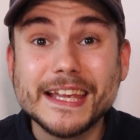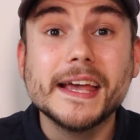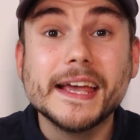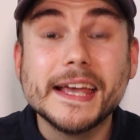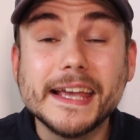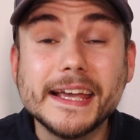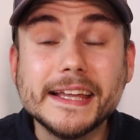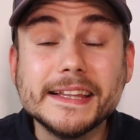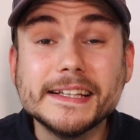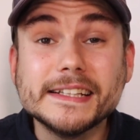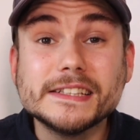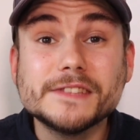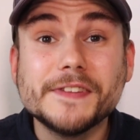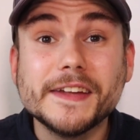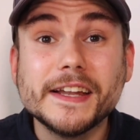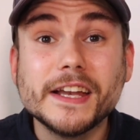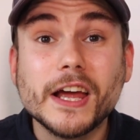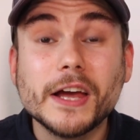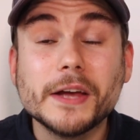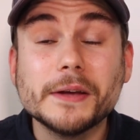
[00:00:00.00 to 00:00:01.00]
In this
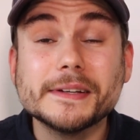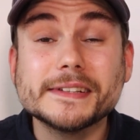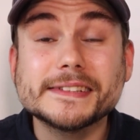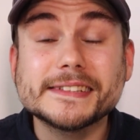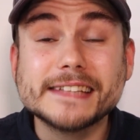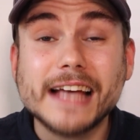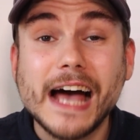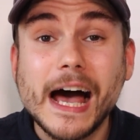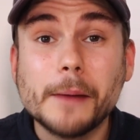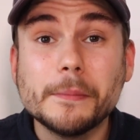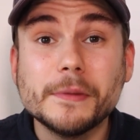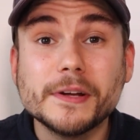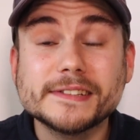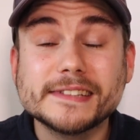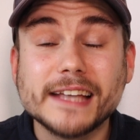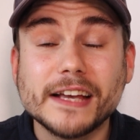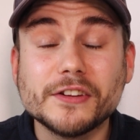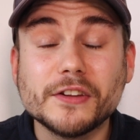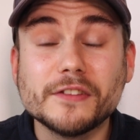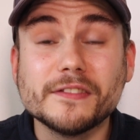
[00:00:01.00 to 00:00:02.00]
video, Sam looks at
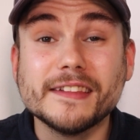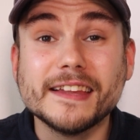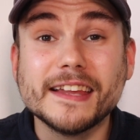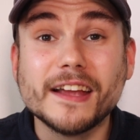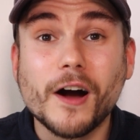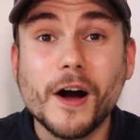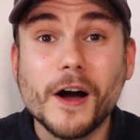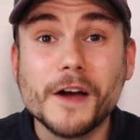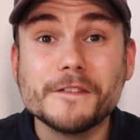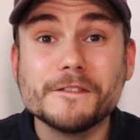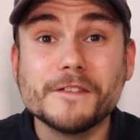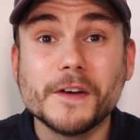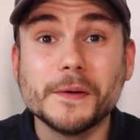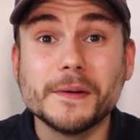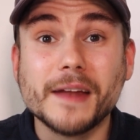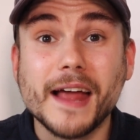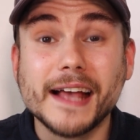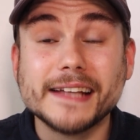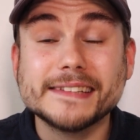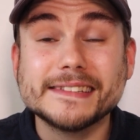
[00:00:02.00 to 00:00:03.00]
using the iPhone
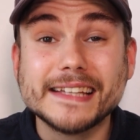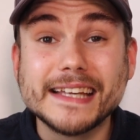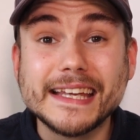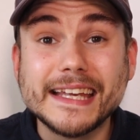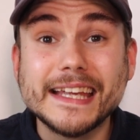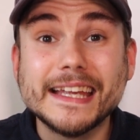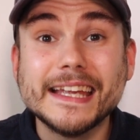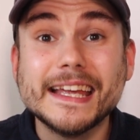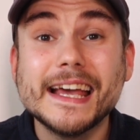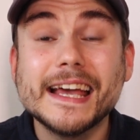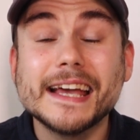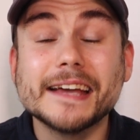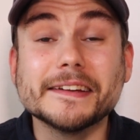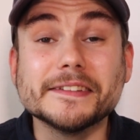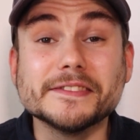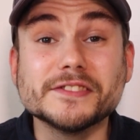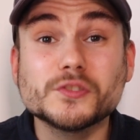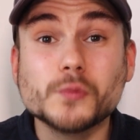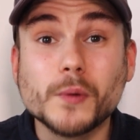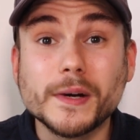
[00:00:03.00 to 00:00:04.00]
SE in
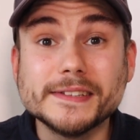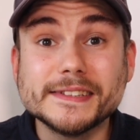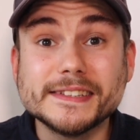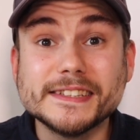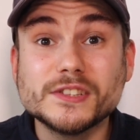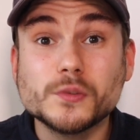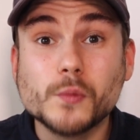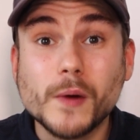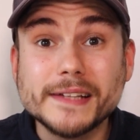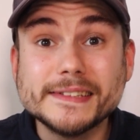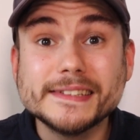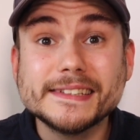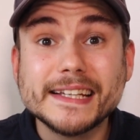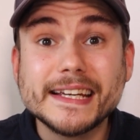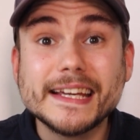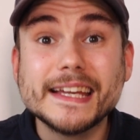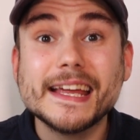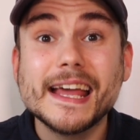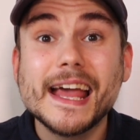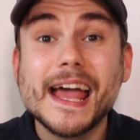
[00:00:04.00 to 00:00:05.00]

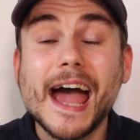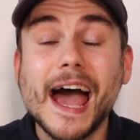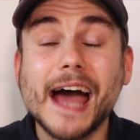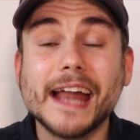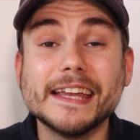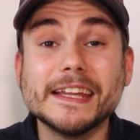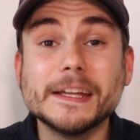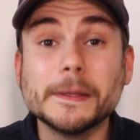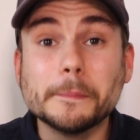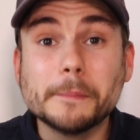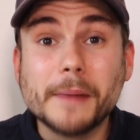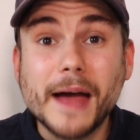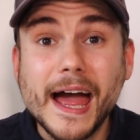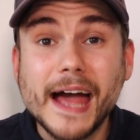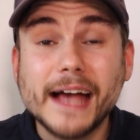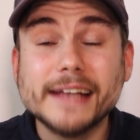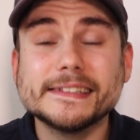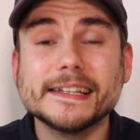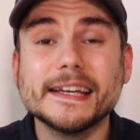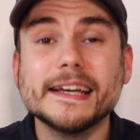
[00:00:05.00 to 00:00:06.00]
2020 and he compares
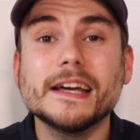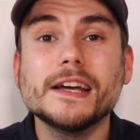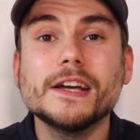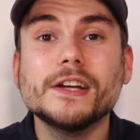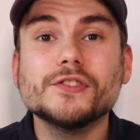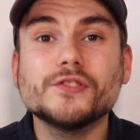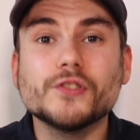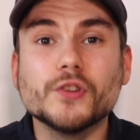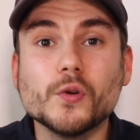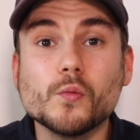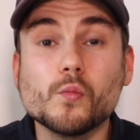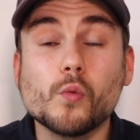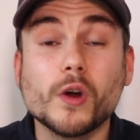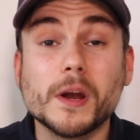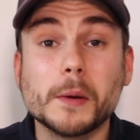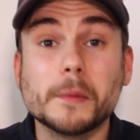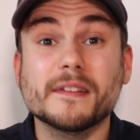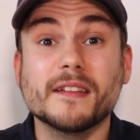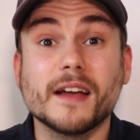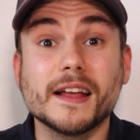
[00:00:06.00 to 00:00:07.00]
it to what it was
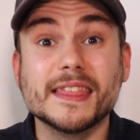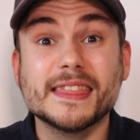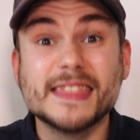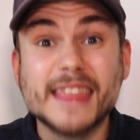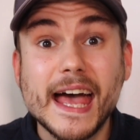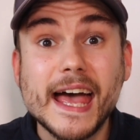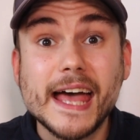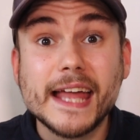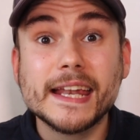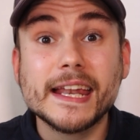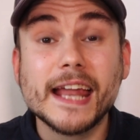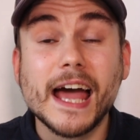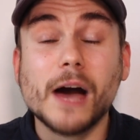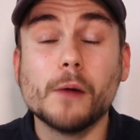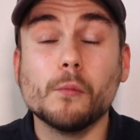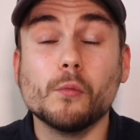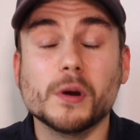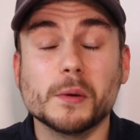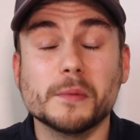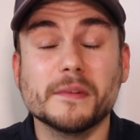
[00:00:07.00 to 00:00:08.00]
like then and what
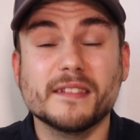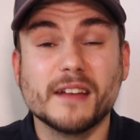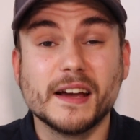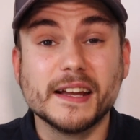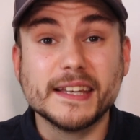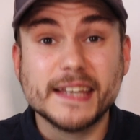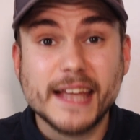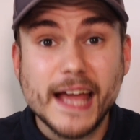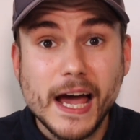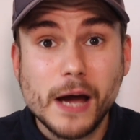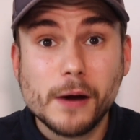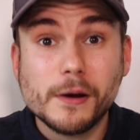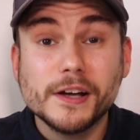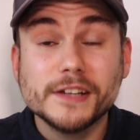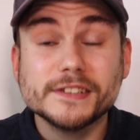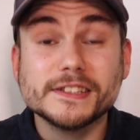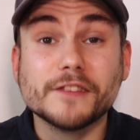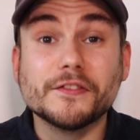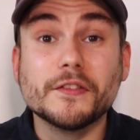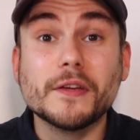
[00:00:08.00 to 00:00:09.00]
it was like now. So
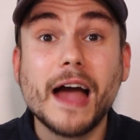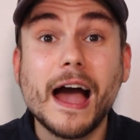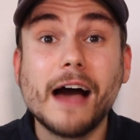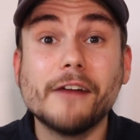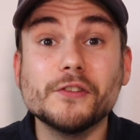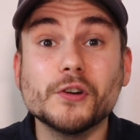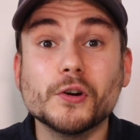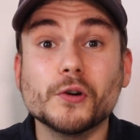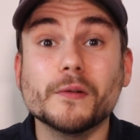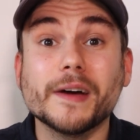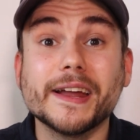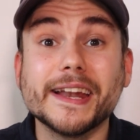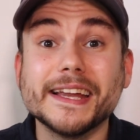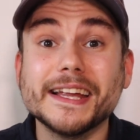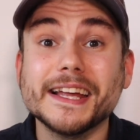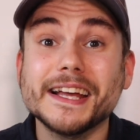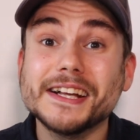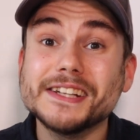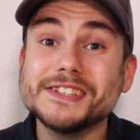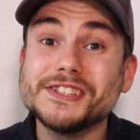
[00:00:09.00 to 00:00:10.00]
if you haven't already,
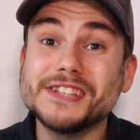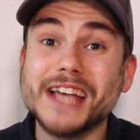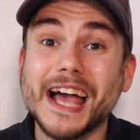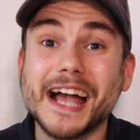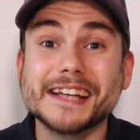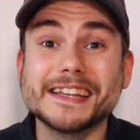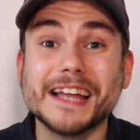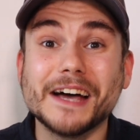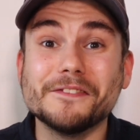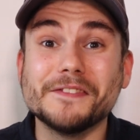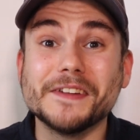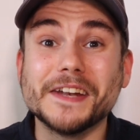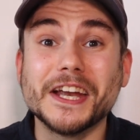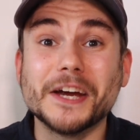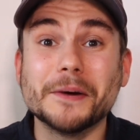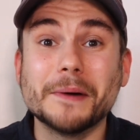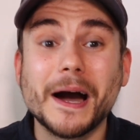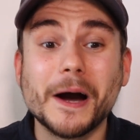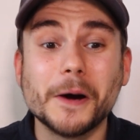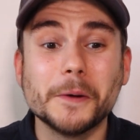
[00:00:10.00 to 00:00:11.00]
check that video
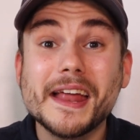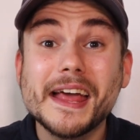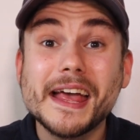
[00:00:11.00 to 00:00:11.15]
out.